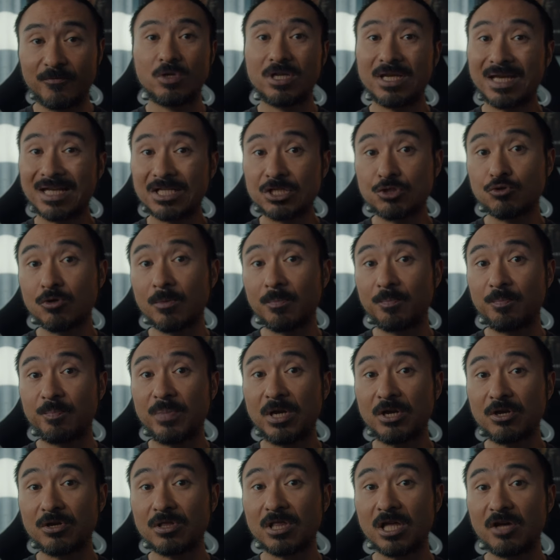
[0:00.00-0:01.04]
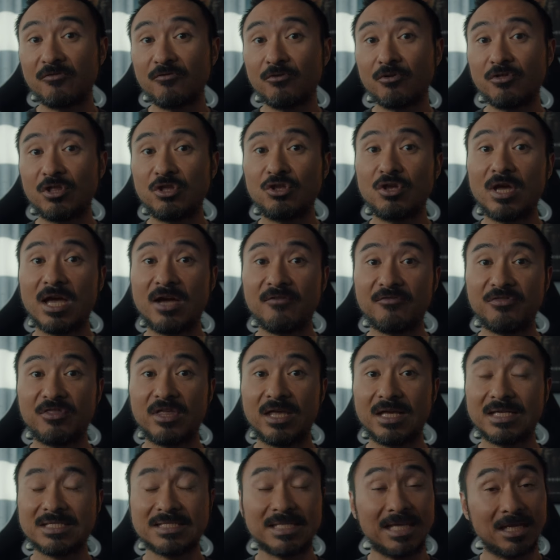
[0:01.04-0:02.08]
When you get to a bigger level, then you have
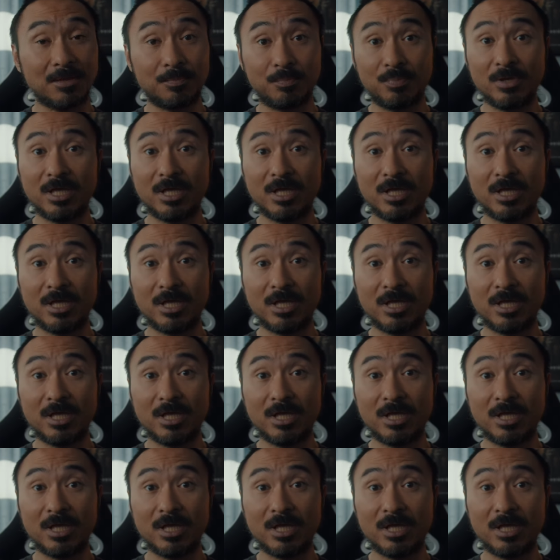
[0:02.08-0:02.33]
things like